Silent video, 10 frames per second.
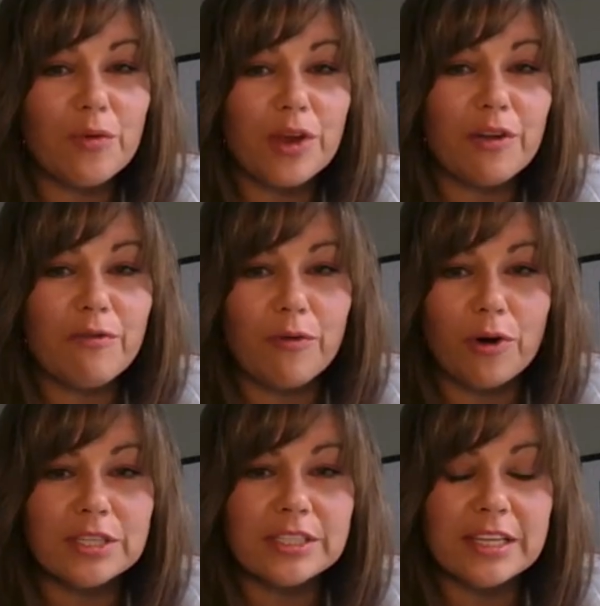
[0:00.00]

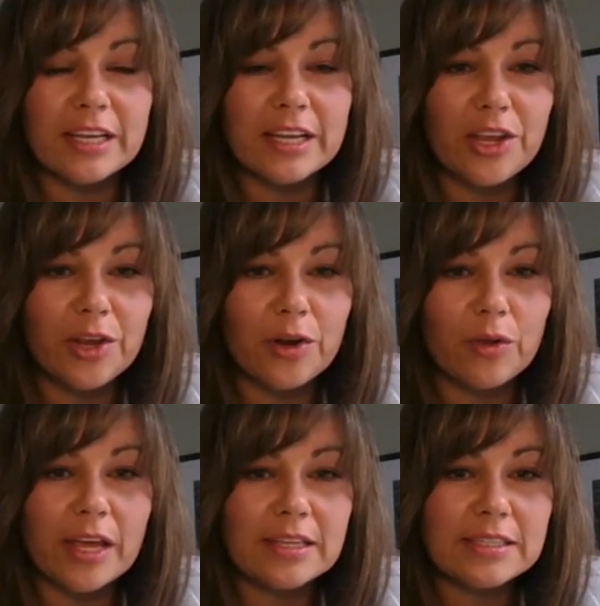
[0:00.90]
Reinforce that, you know,
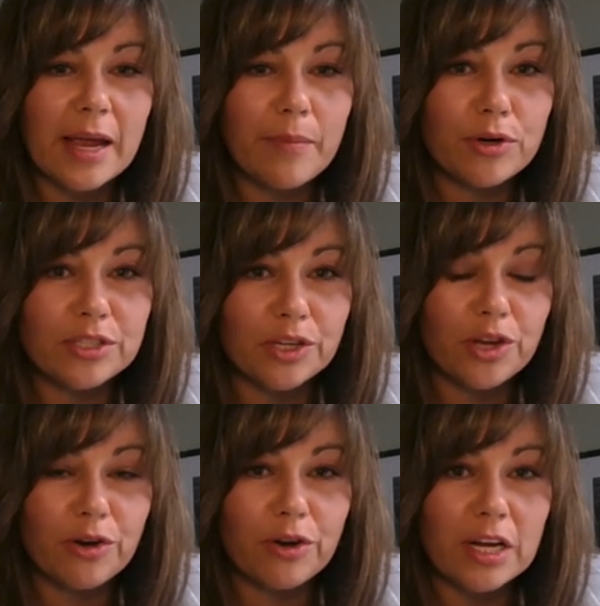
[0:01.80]
like
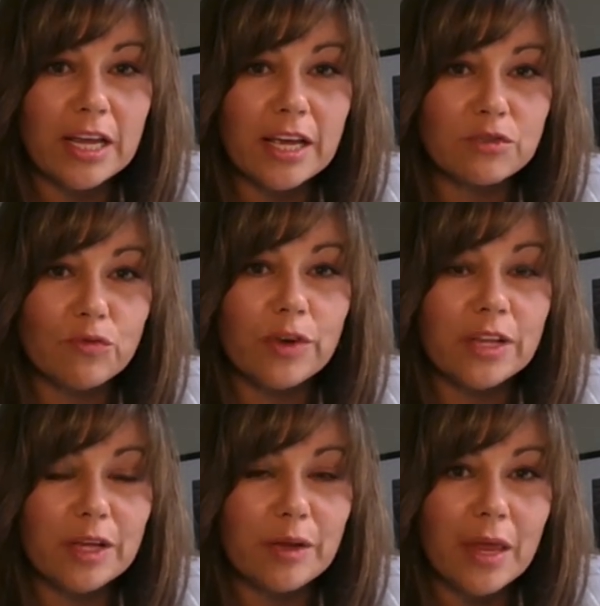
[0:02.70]
cybersecurity has
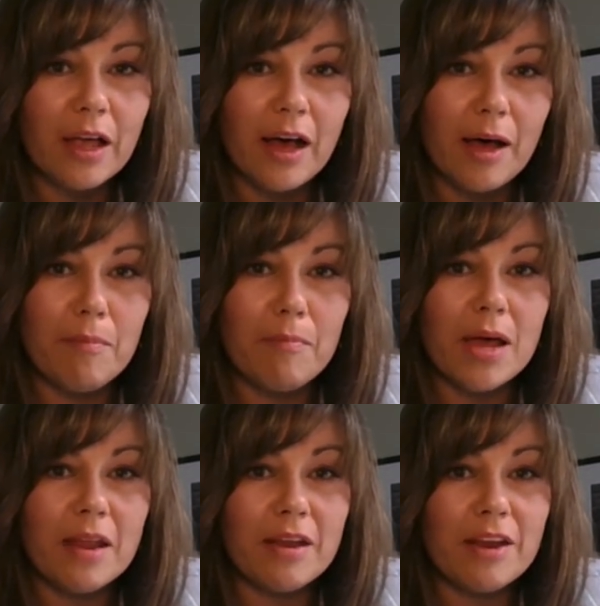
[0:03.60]
really become
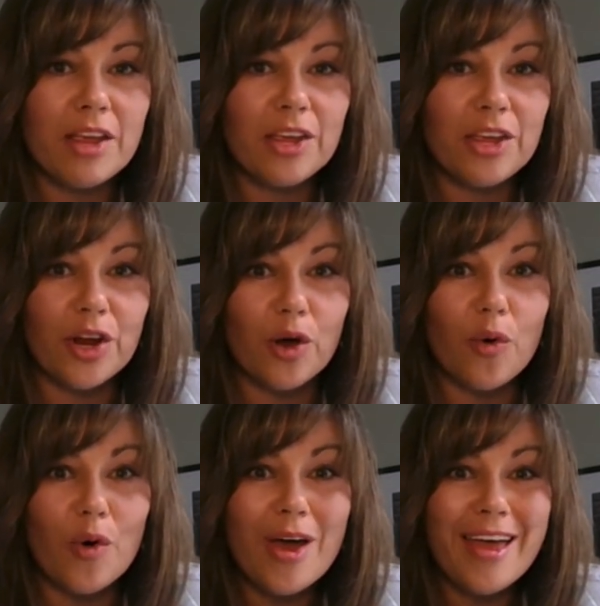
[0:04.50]
an, you know,
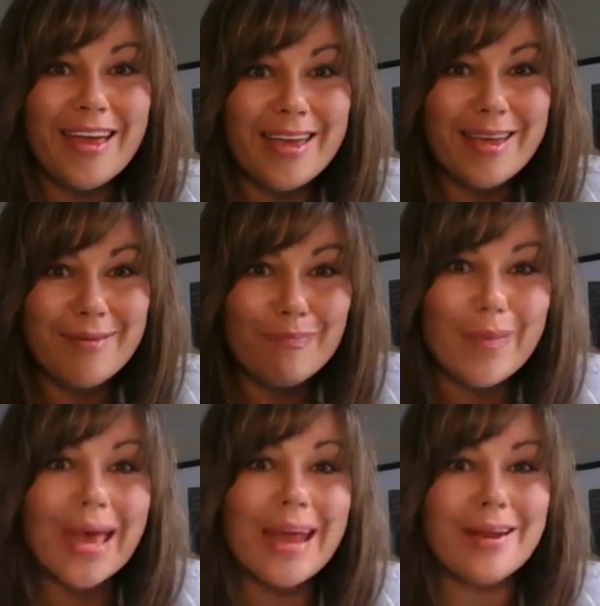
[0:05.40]

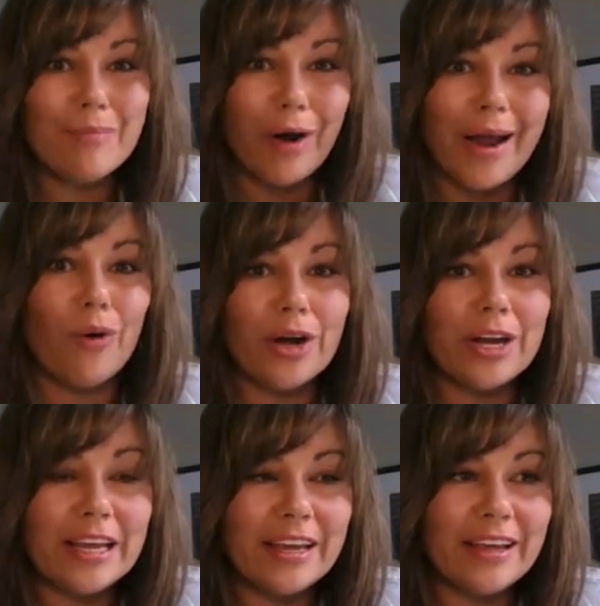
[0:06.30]
embedded
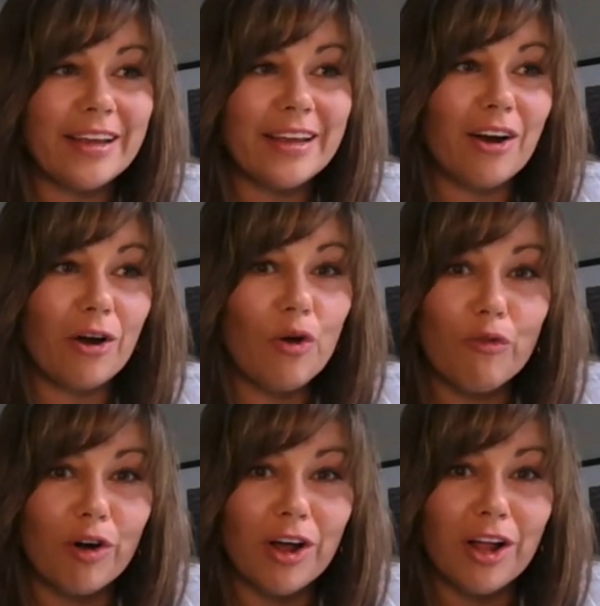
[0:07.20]
priority in our
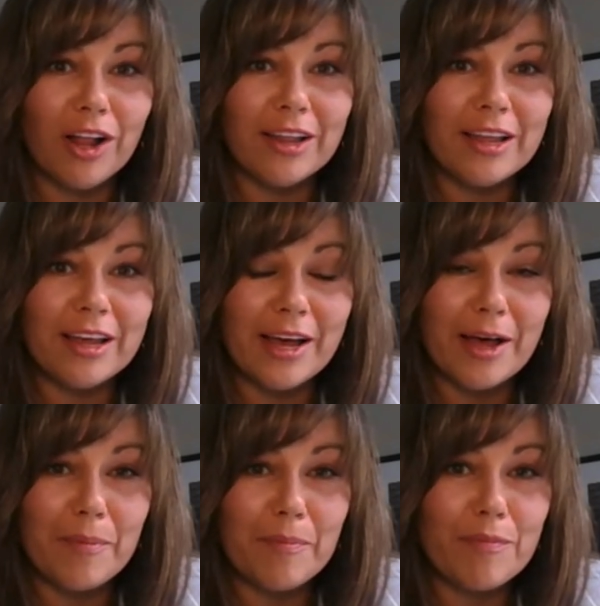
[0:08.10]
overall,
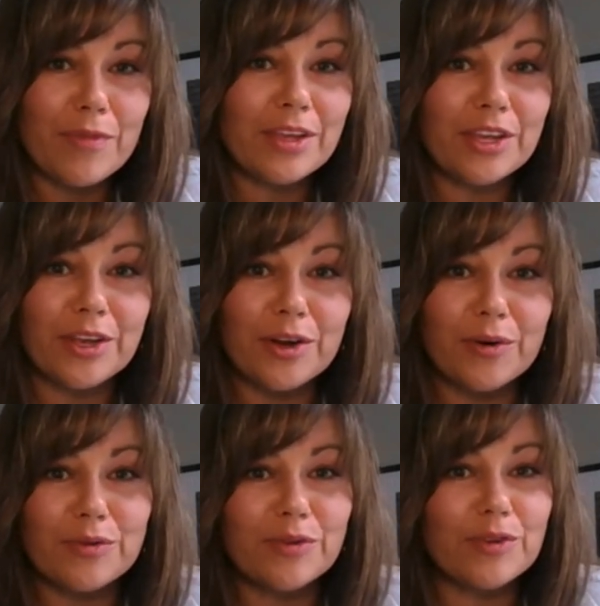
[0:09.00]
um, you know,
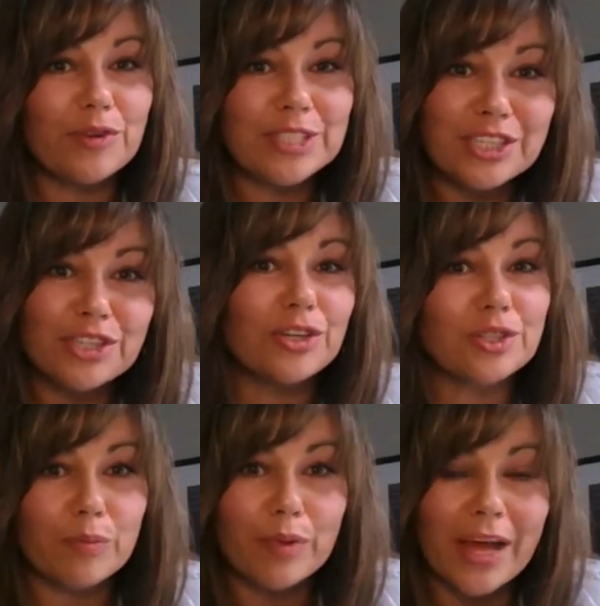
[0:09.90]
digital
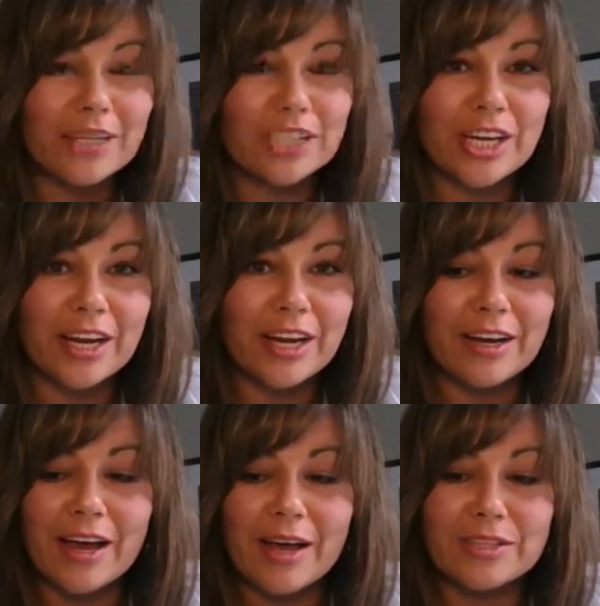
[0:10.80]
supply chain
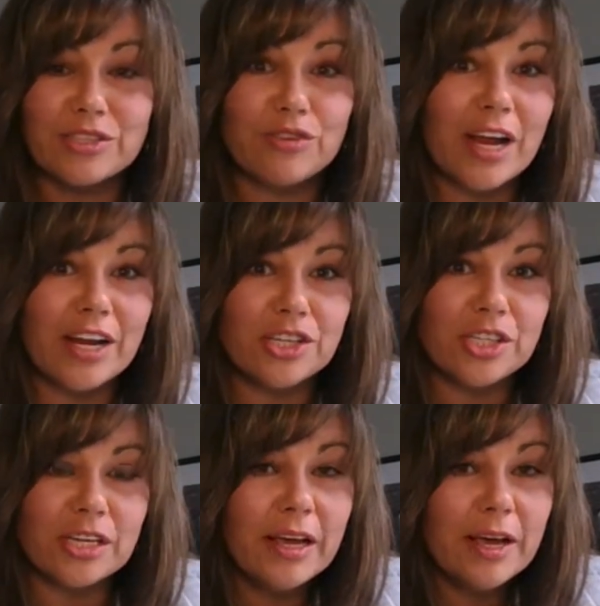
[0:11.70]
uh,
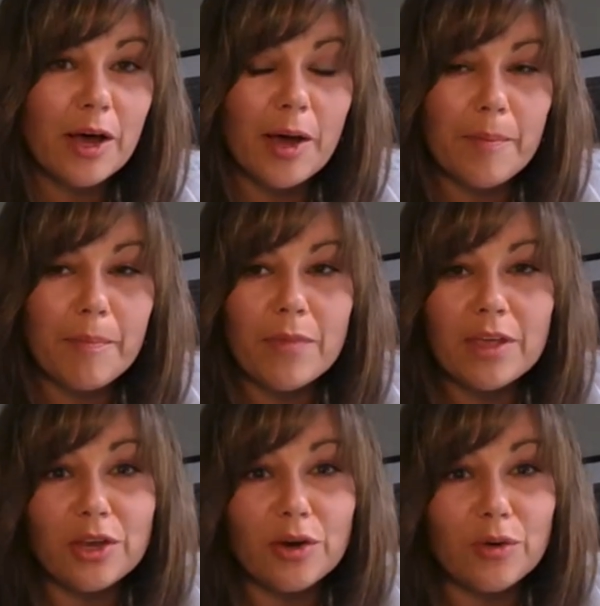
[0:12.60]
strategy. Um,
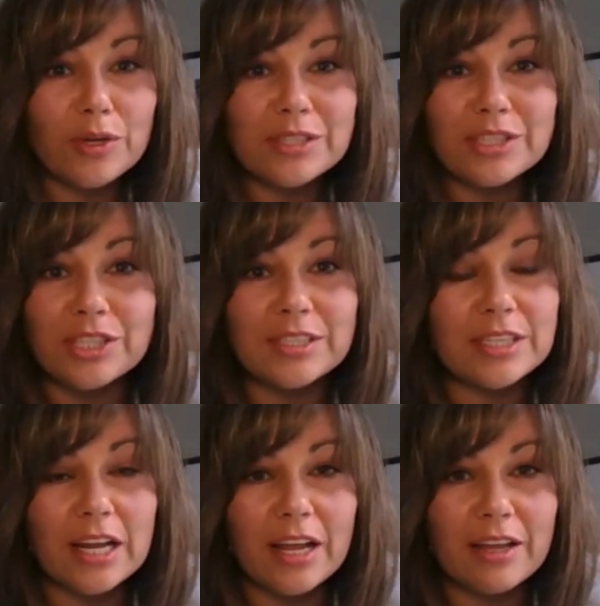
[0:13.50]
you know, it's just
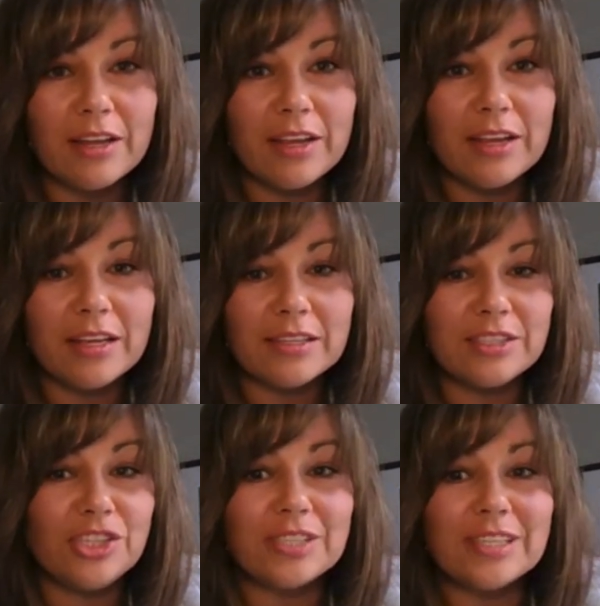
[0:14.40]
a, it's
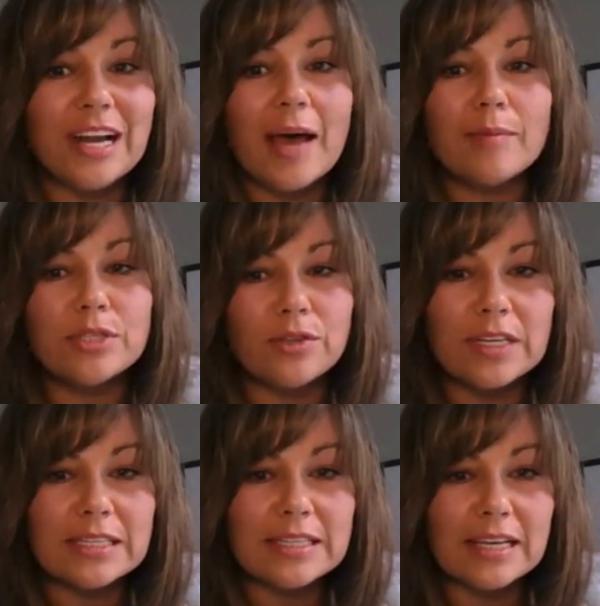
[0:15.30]
just an absolute
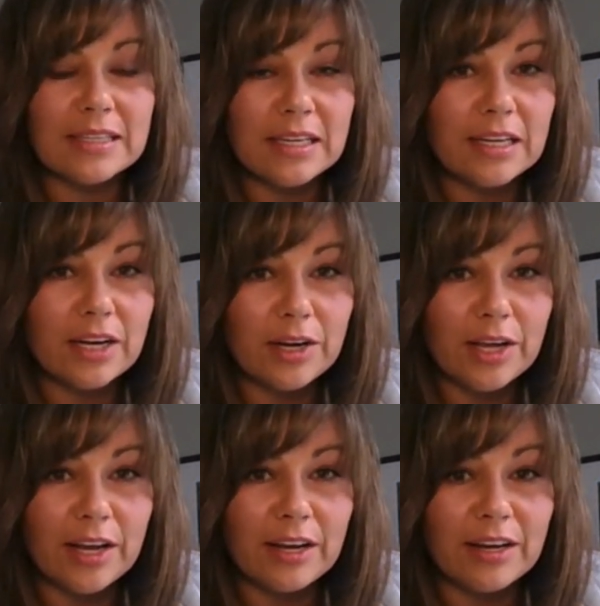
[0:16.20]
necessity, and,
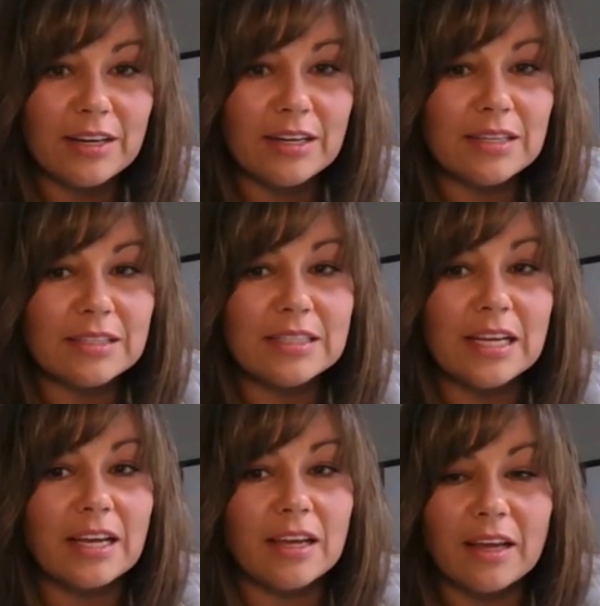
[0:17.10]
and is
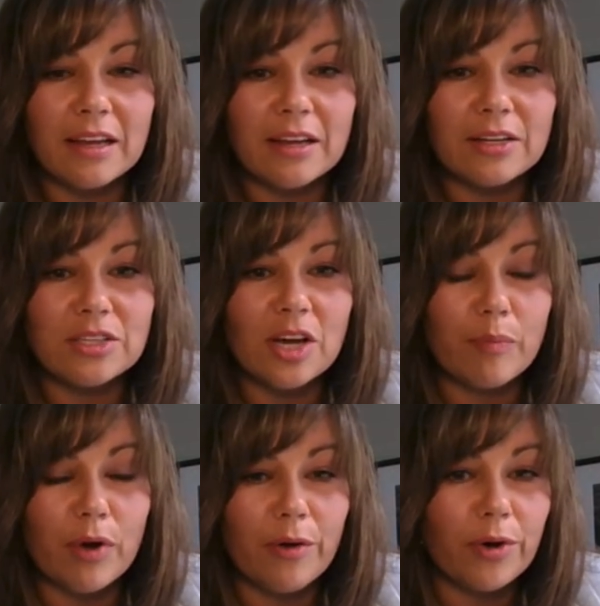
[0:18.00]
taking top
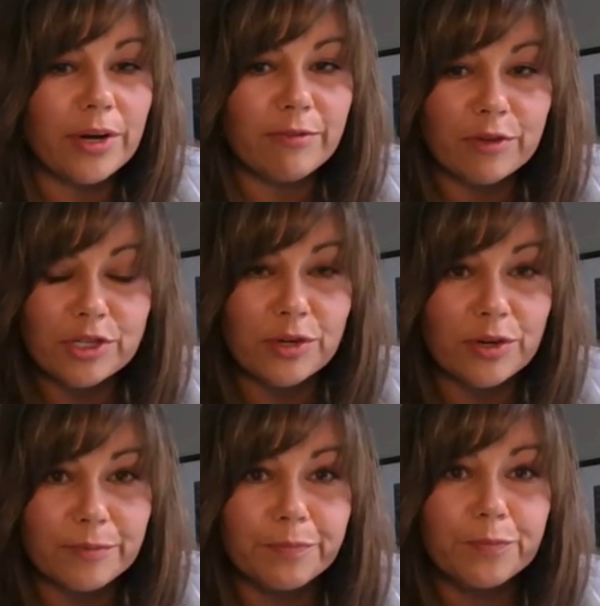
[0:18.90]
priority for sure.